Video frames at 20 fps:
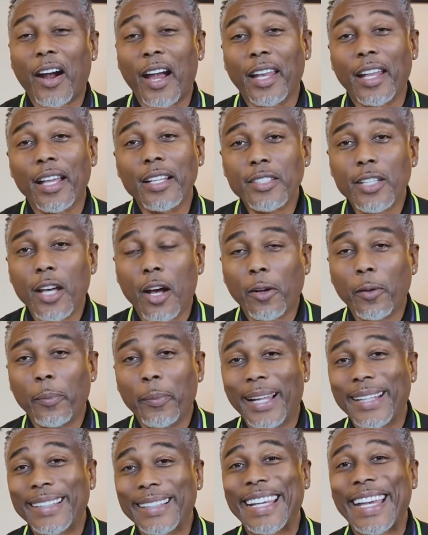right, let's talk
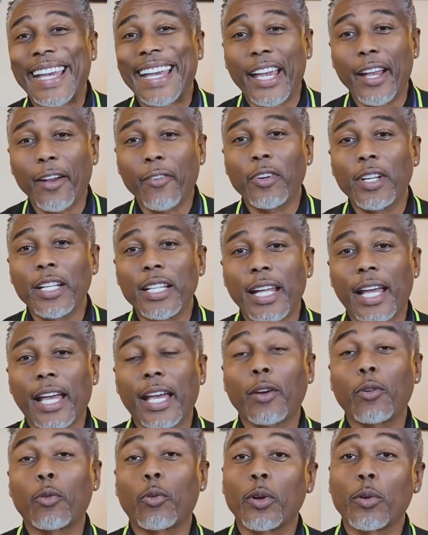about the
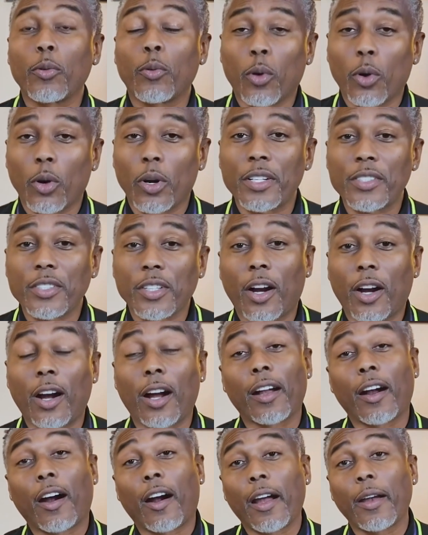Everyday Rewards
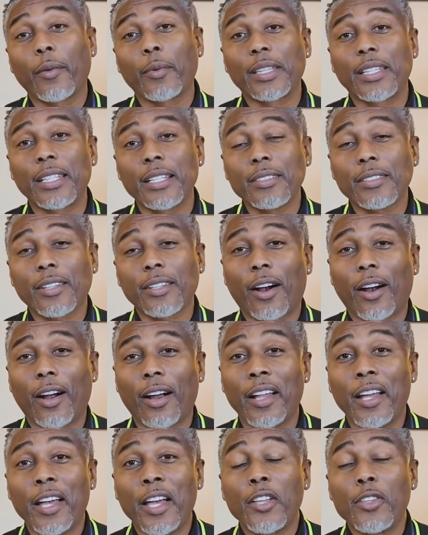card. All right, with this
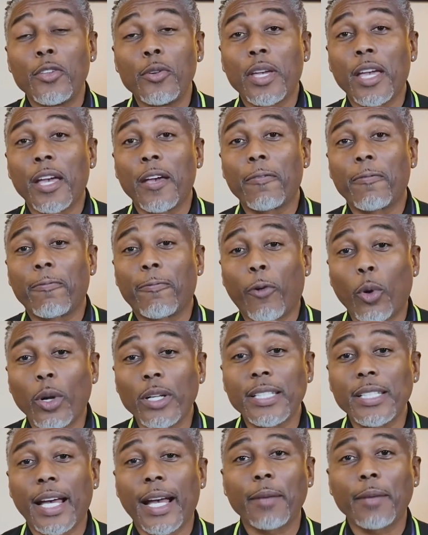card, you get
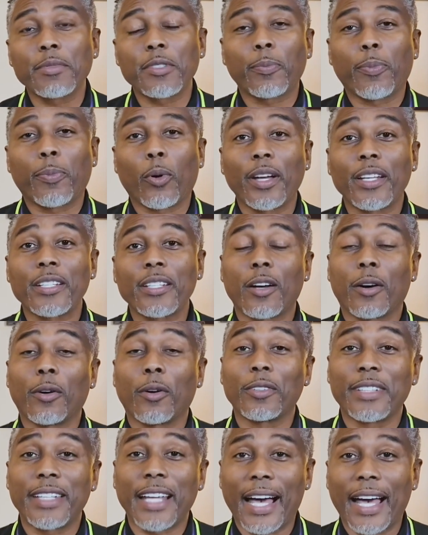4 times the points
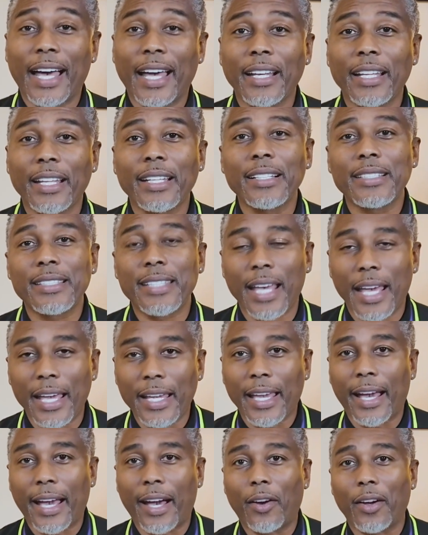on dining,
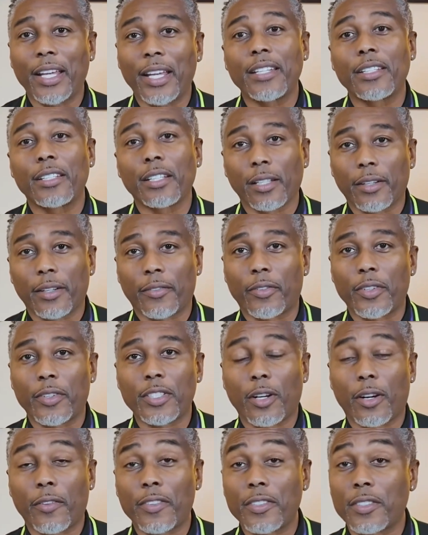takeout, and delivery
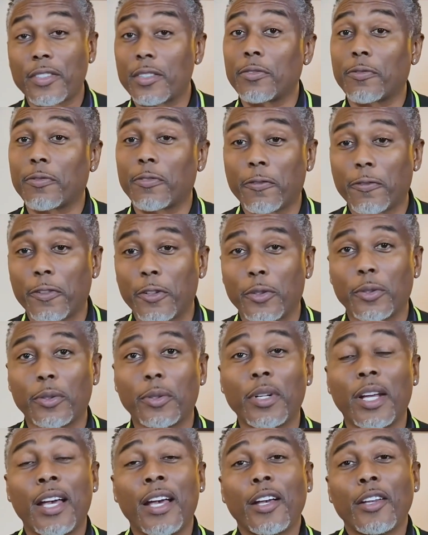services for food.
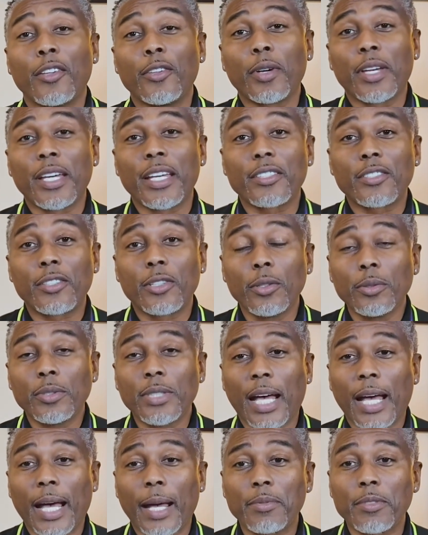You get 2
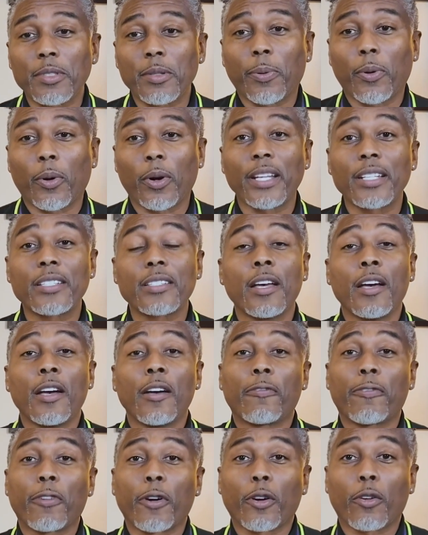times the points
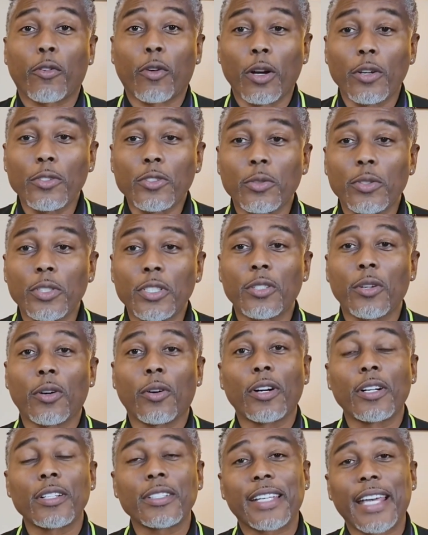for grocery
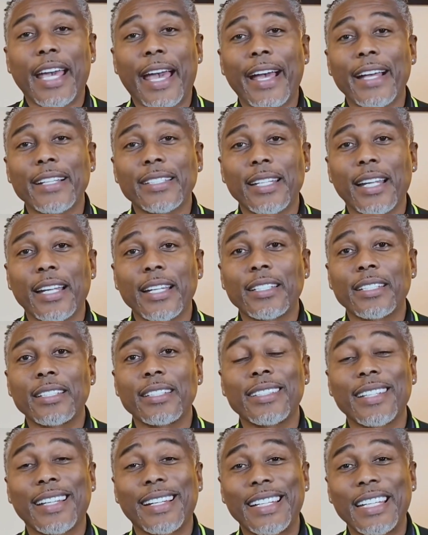stores, gas
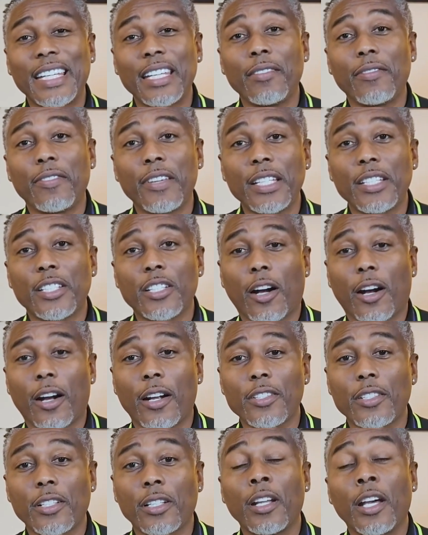stations, and EV
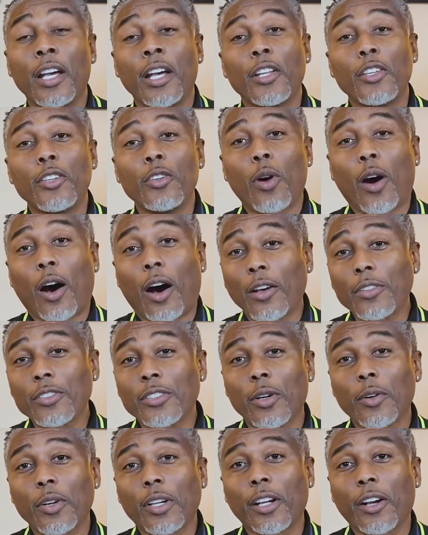charging. You
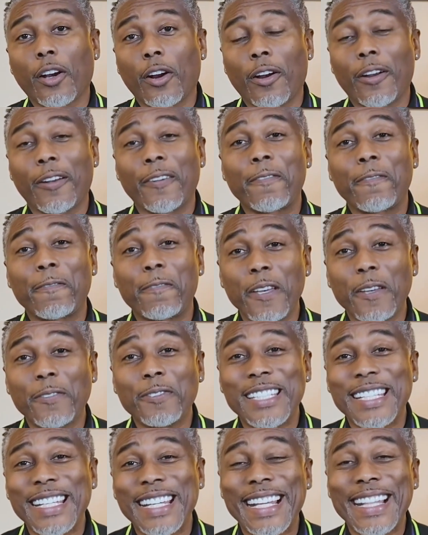also can earn
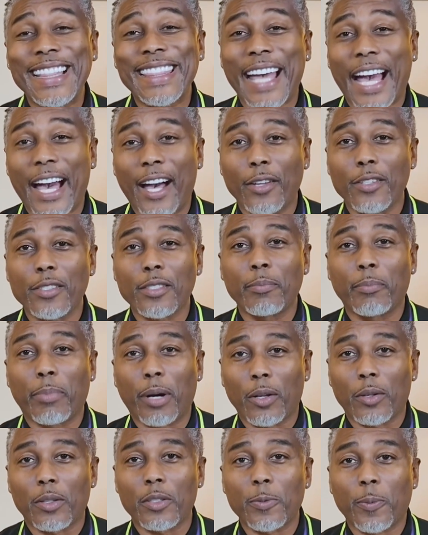15,000
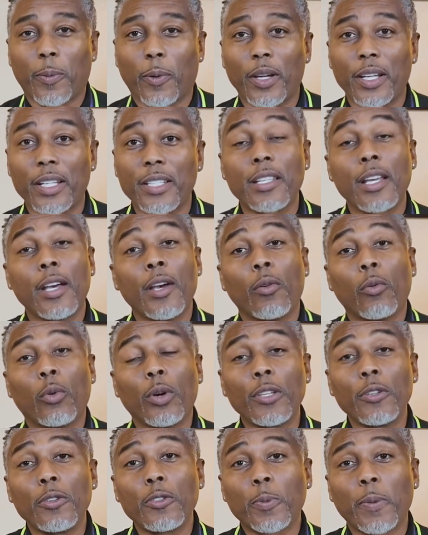bonus points
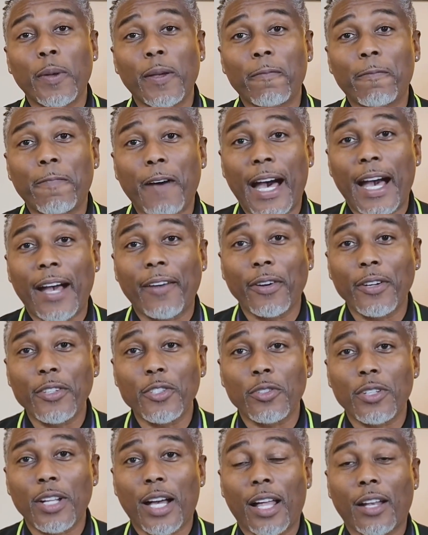when you spend
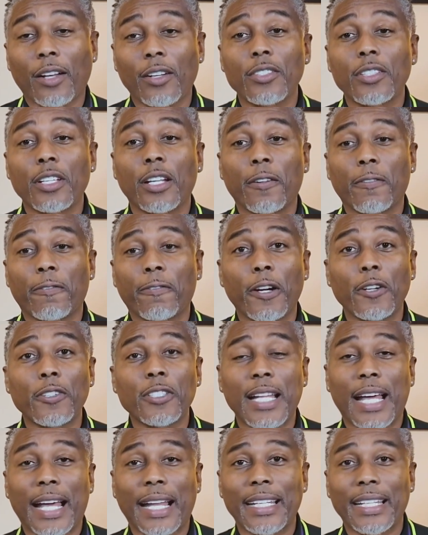$500 in the
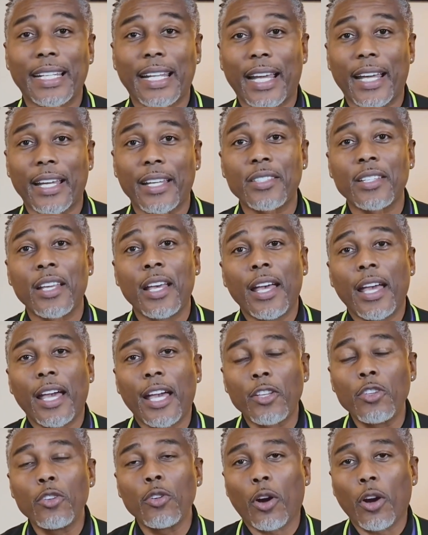first 90 days,
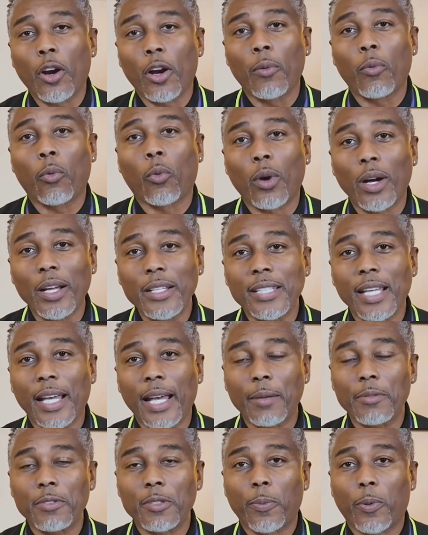and you earn 1
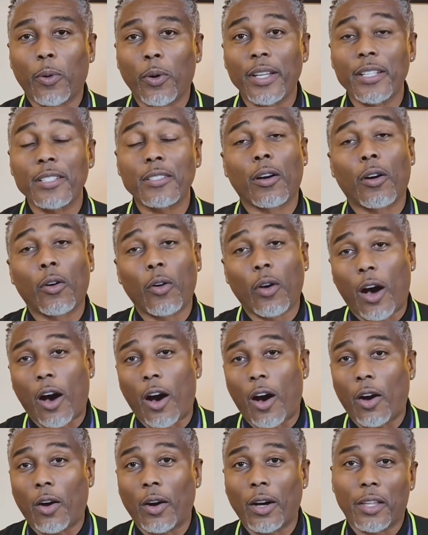times the points on
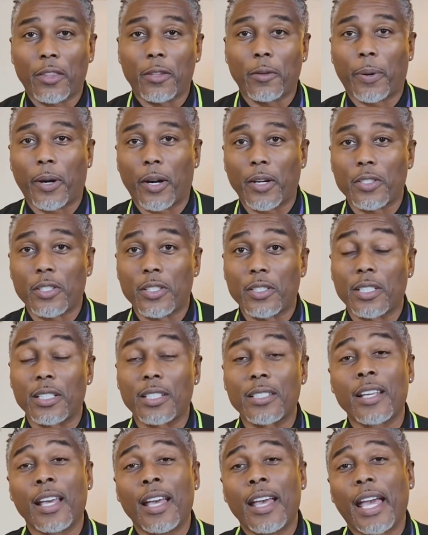all other
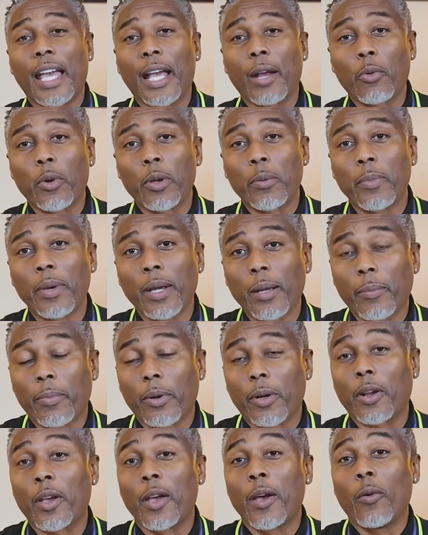purchases. And
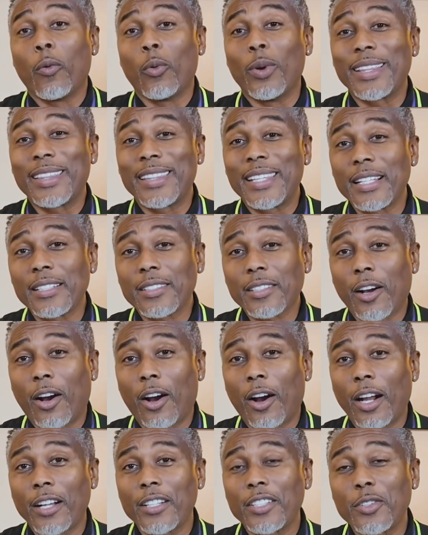remember, with this
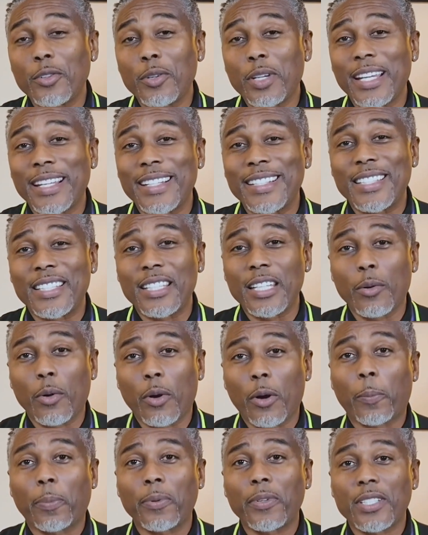card, you get
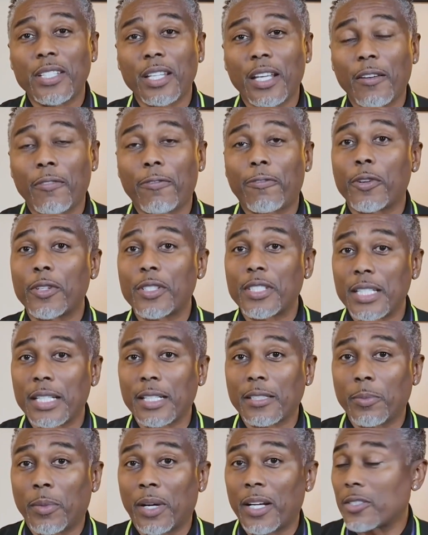0% for
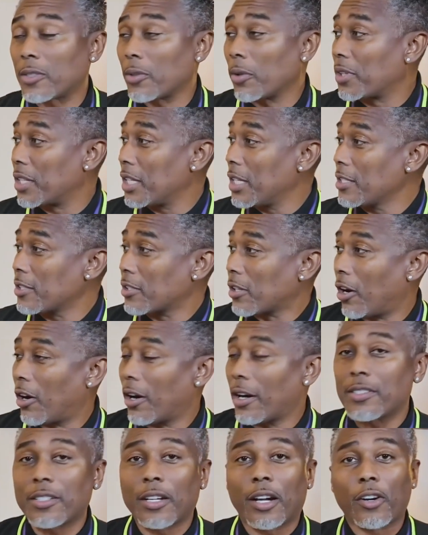6 months. So these
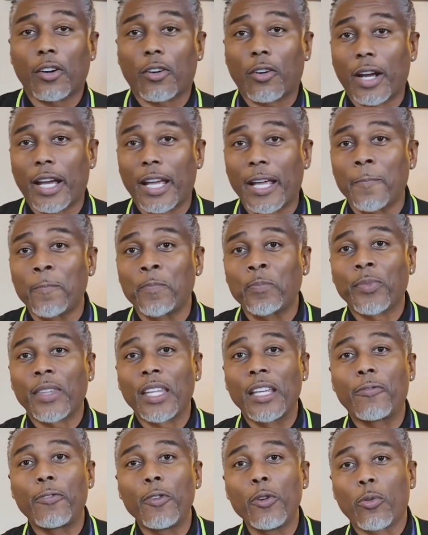cards are great
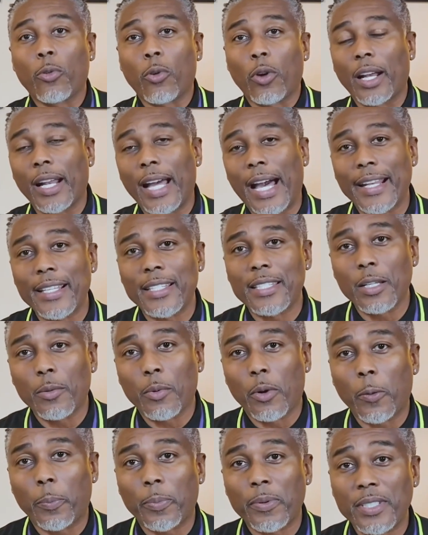if you run out of
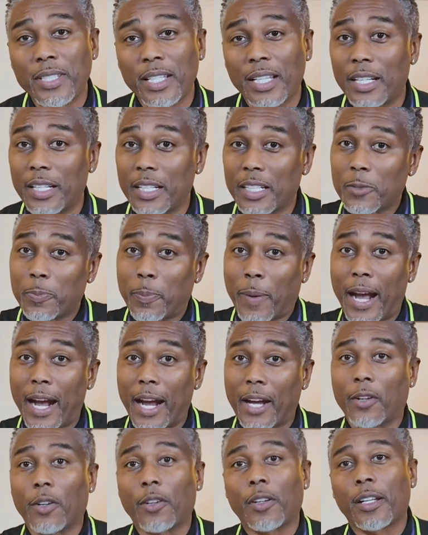0% and
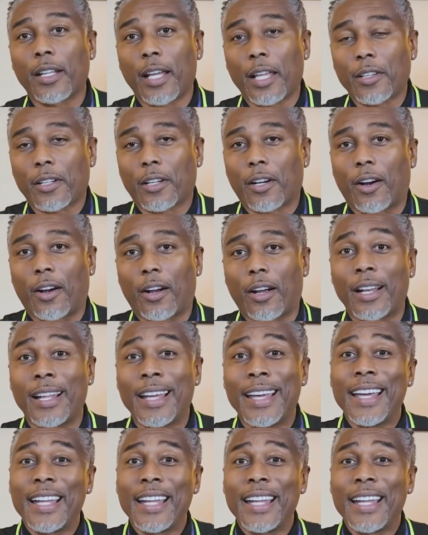expired on another card.